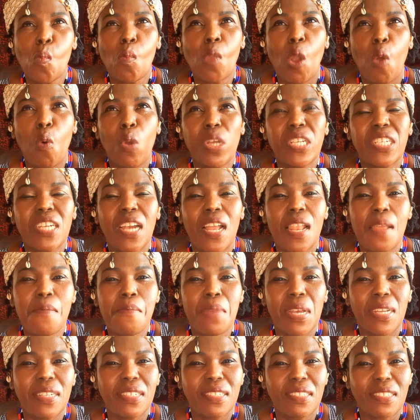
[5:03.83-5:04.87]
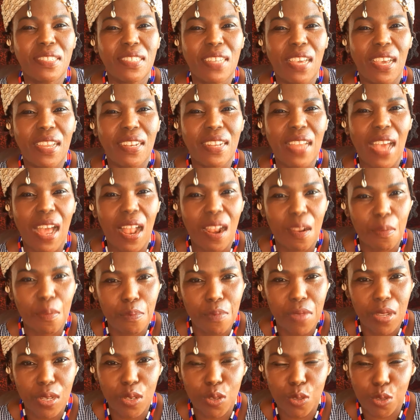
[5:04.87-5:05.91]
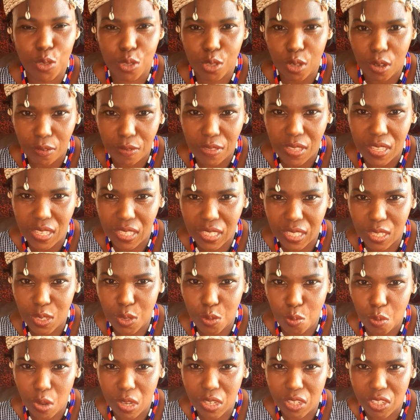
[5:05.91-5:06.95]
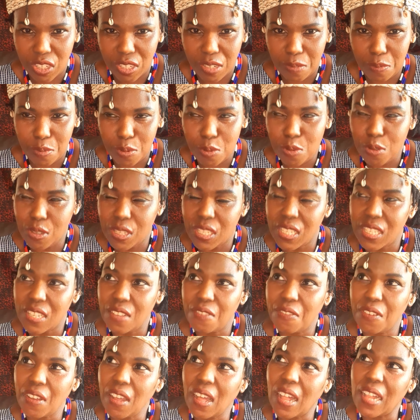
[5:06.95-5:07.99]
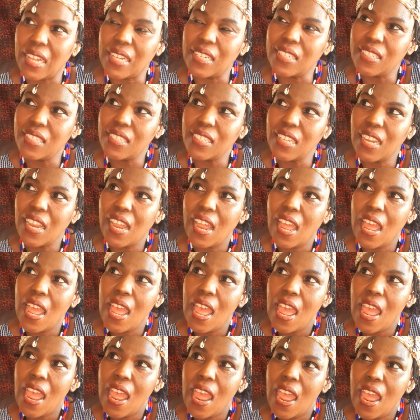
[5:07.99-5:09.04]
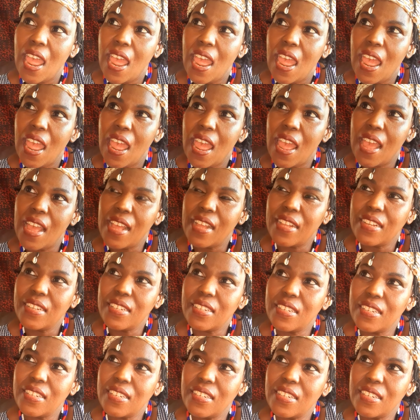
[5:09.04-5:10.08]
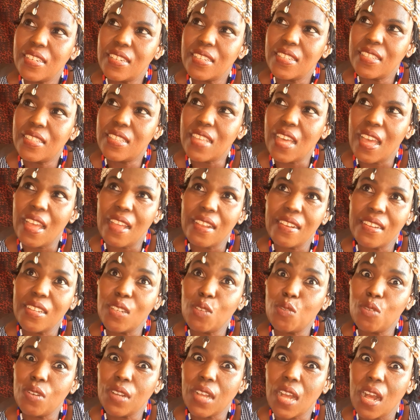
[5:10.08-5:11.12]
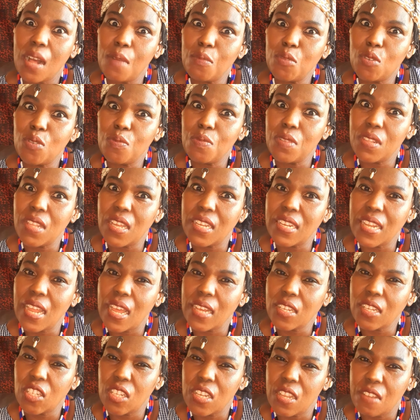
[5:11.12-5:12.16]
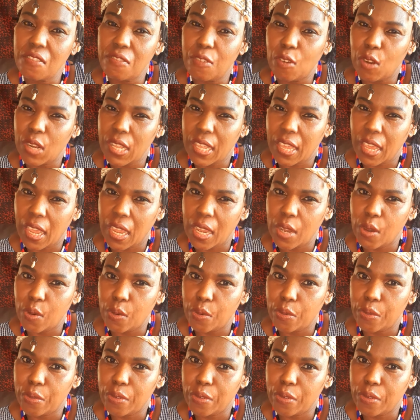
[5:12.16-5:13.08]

which element can help me to solve this situation because it's difficult? And then it will come to me that actually a volcano,